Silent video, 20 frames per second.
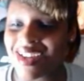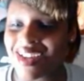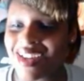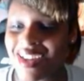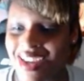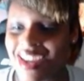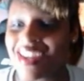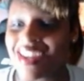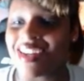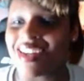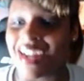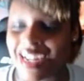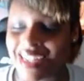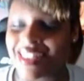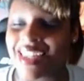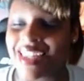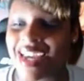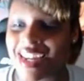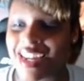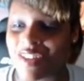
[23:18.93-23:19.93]
He
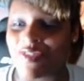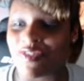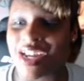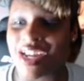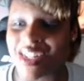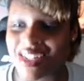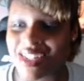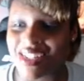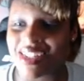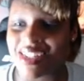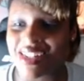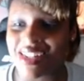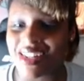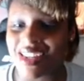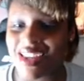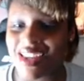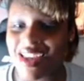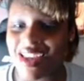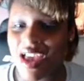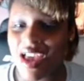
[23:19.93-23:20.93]
like that if I did.
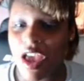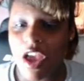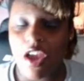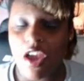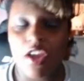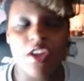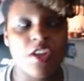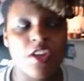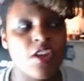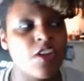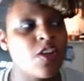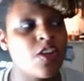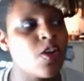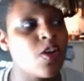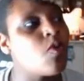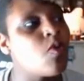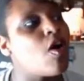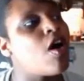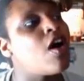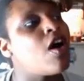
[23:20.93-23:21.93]

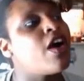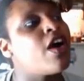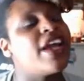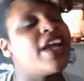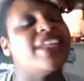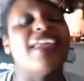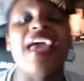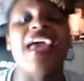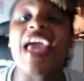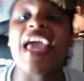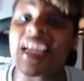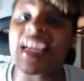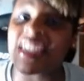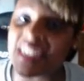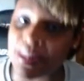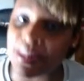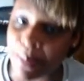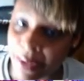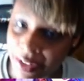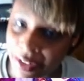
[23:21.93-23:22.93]
You are an
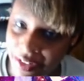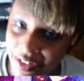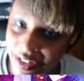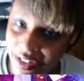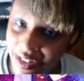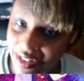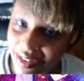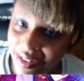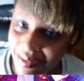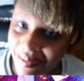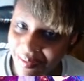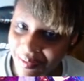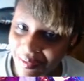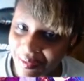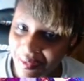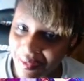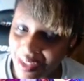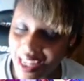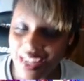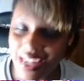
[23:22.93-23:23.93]
expert.
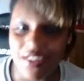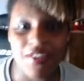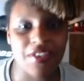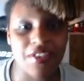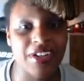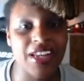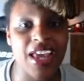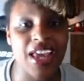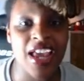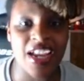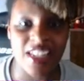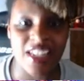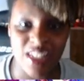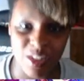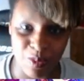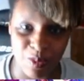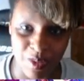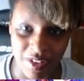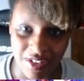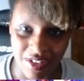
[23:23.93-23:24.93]
You're an
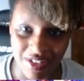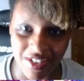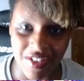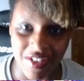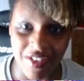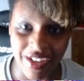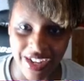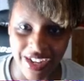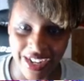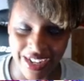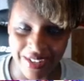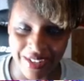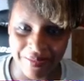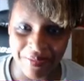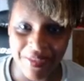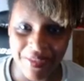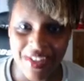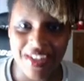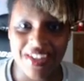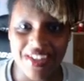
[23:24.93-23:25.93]
expert. Okay.
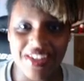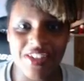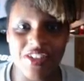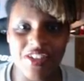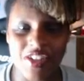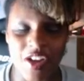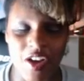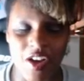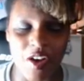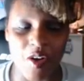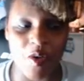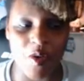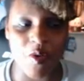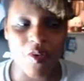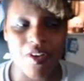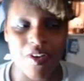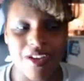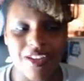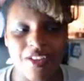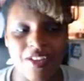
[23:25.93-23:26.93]

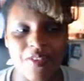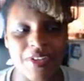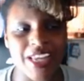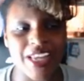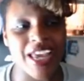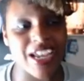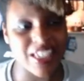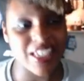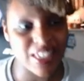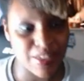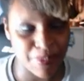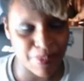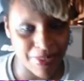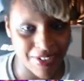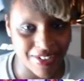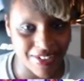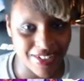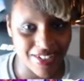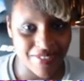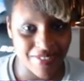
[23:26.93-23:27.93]
So you're an
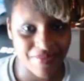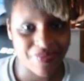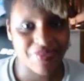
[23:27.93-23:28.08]
expert.